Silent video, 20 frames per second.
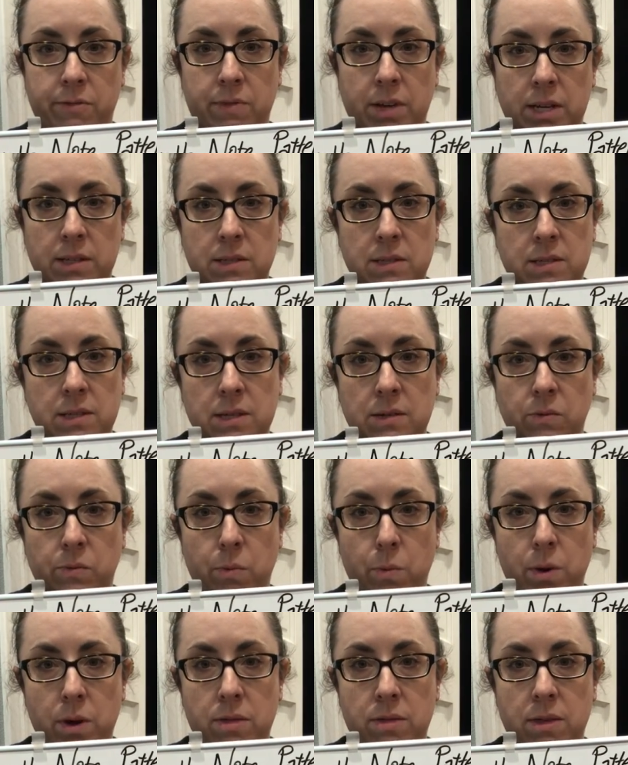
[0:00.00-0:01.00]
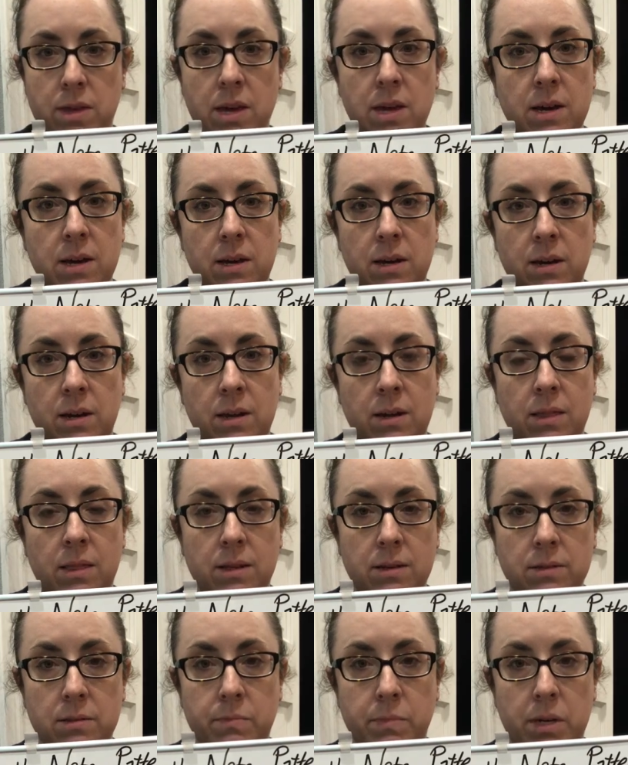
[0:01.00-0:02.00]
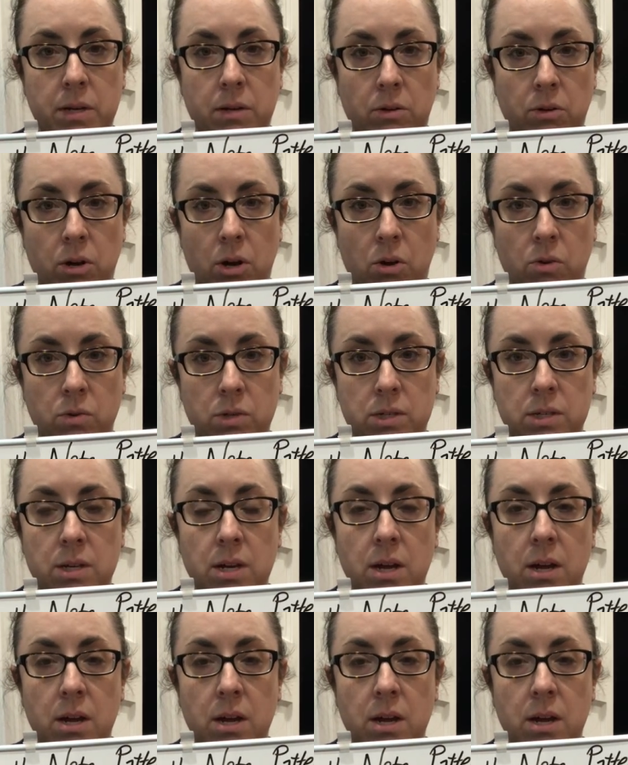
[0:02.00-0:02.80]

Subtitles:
That's within this middle note.